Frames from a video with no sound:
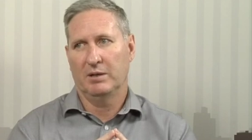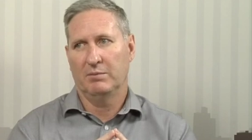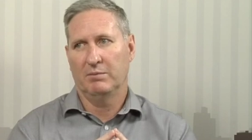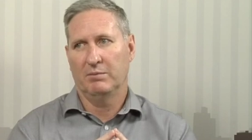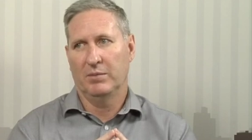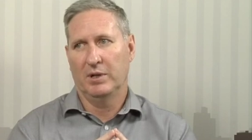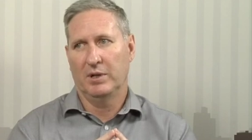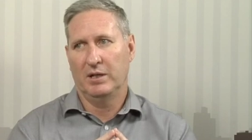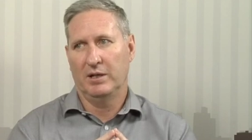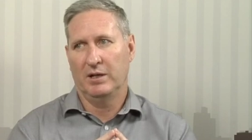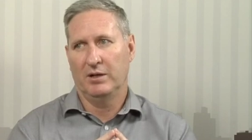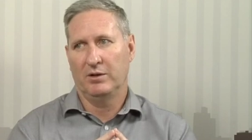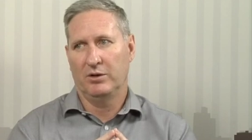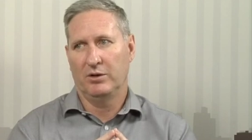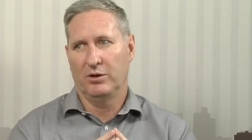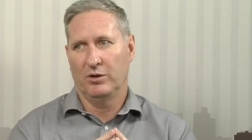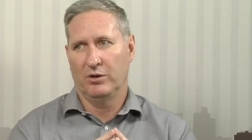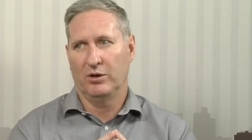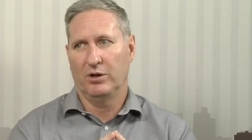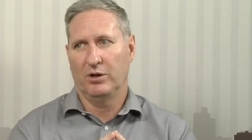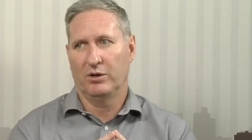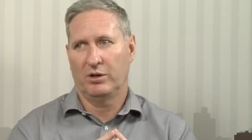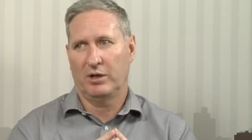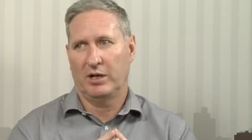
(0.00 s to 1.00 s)

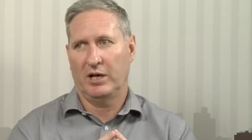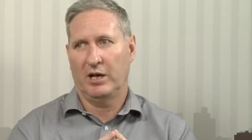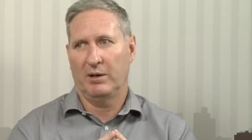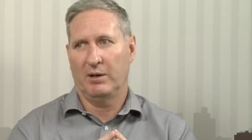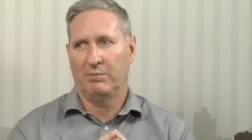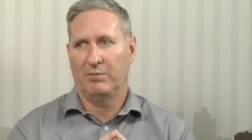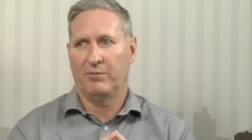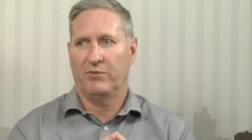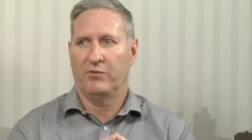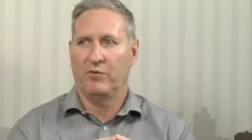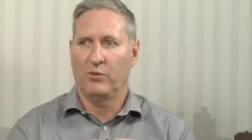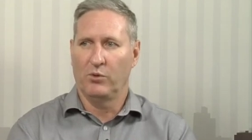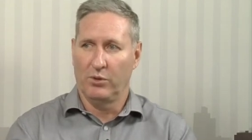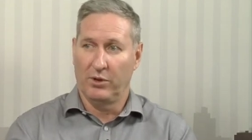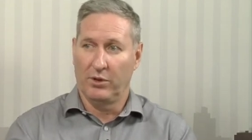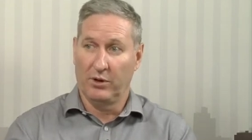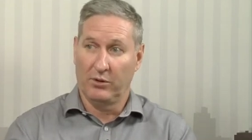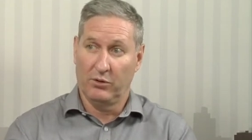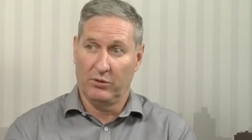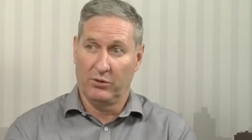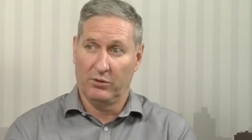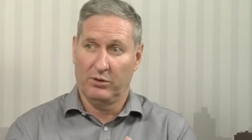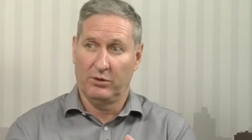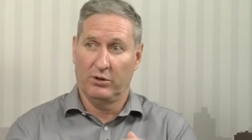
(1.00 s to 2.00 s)
million cap for
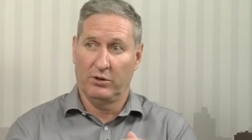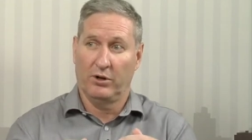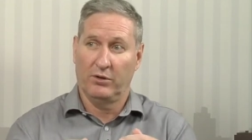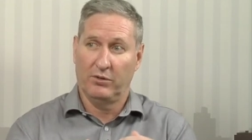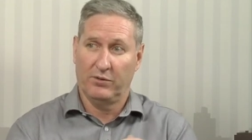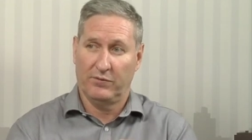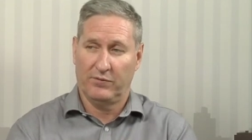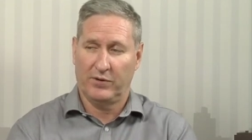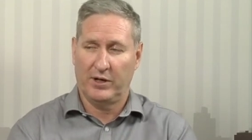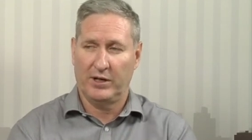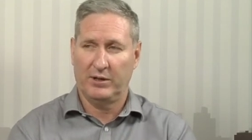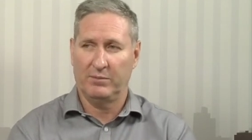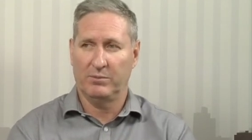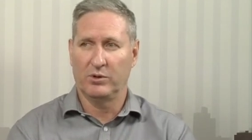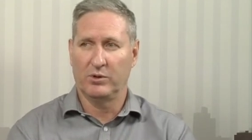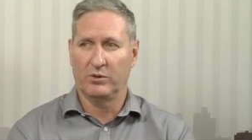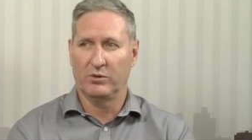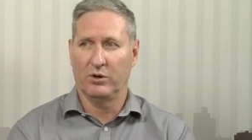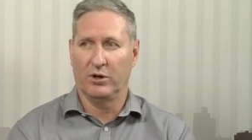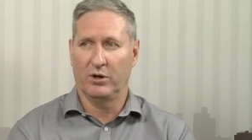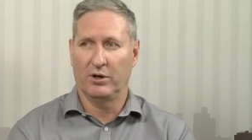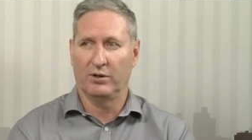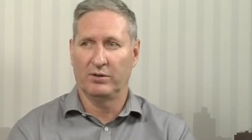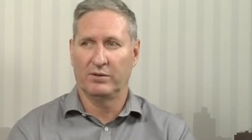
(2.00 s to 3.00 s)
the non-refundable
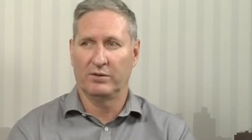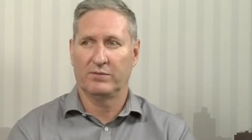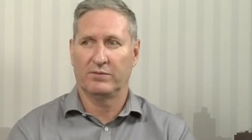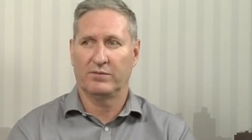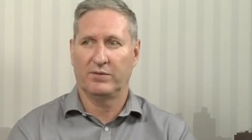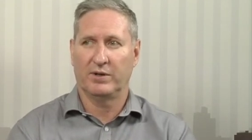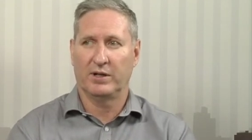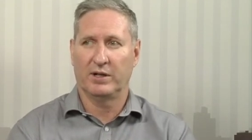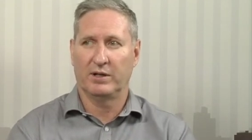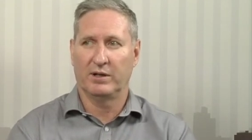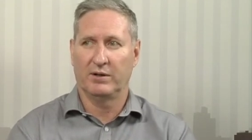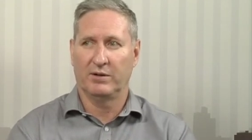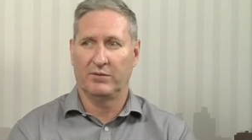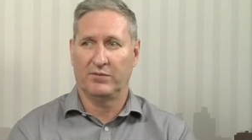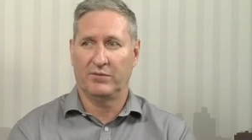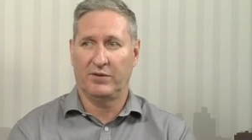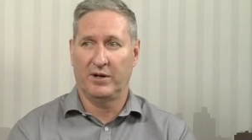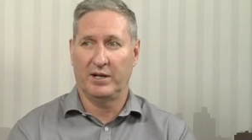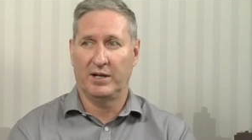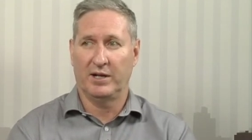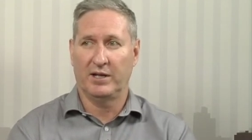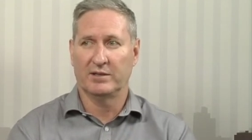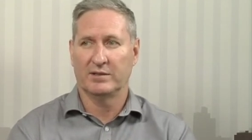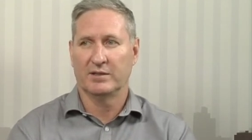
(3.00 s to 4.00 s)
grant
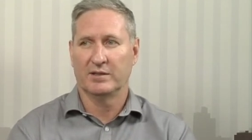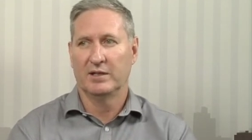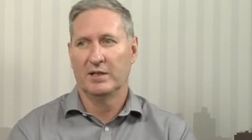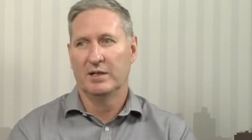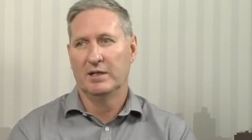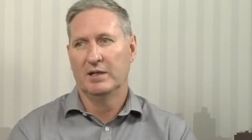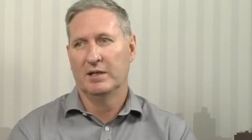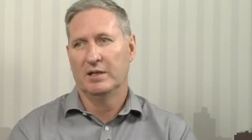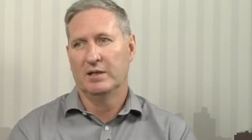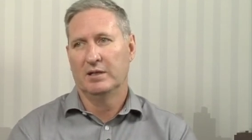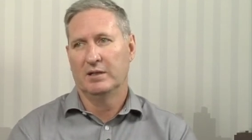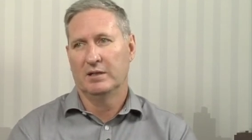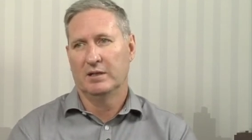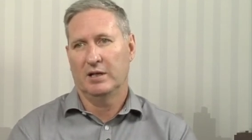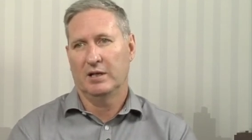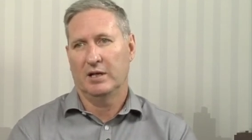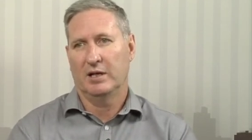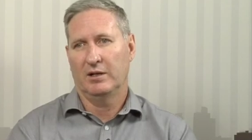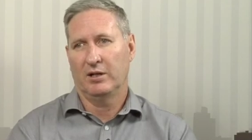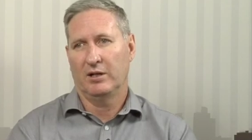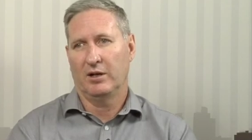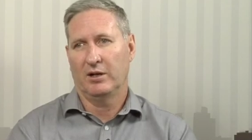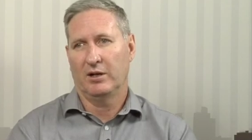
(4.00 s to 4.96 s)
finance. And